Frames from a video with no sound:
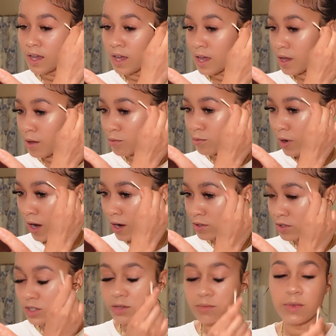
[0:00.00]
And
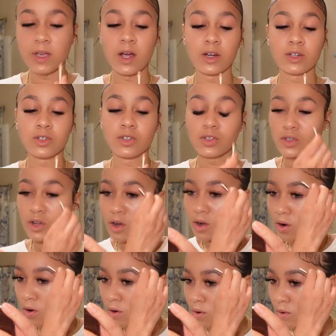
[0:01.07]
brows to me are
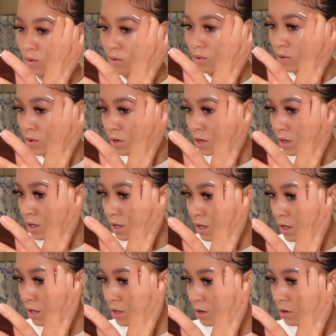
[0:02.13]
so
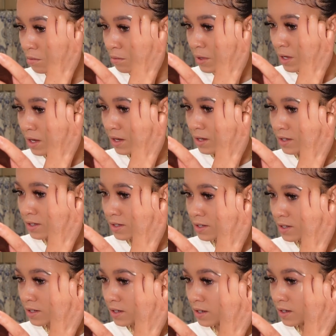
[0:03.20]
hit or miss.